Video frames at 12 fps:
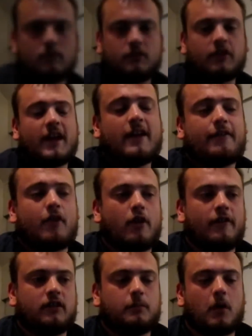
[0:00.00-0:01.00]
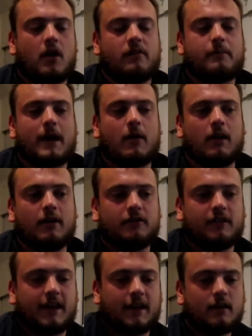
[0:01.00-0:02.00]
So therefore, in the sport of
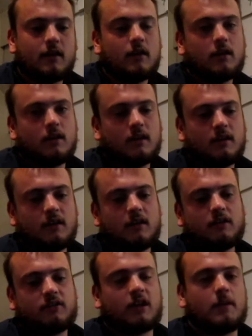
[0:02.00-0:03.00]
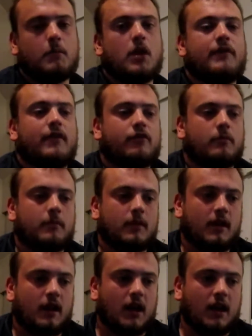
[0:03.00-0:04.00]
powerlifting, so you're moving from
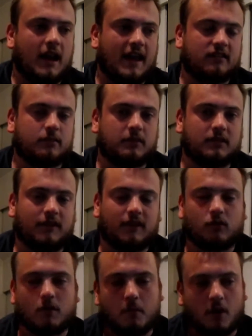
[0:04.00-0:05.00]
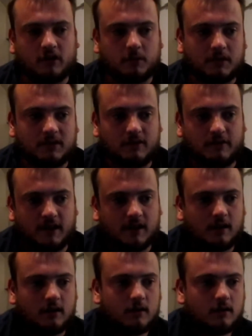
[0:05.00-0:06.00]
a less specific to a more specific
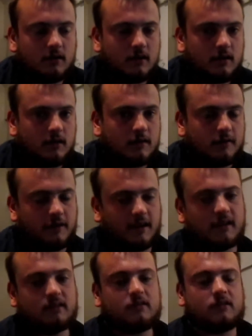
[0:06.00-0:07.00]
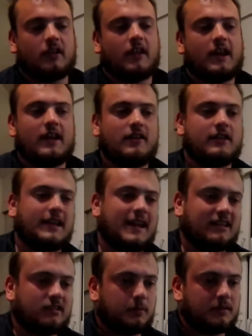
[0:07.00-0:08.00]
phase. So the
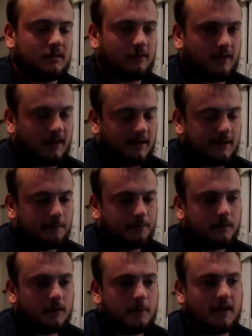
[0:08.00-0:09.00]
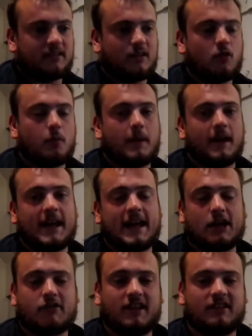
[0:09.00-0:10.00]
less specific basically would be
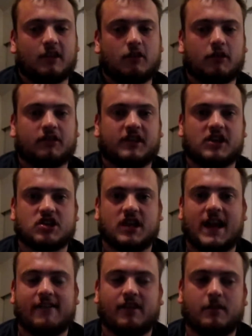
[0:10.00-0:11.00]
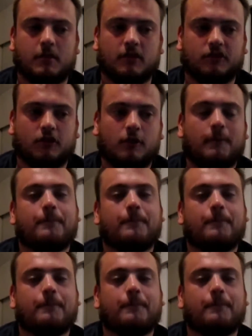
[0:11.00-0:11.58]
increasing the cross-sectional area of the muscle,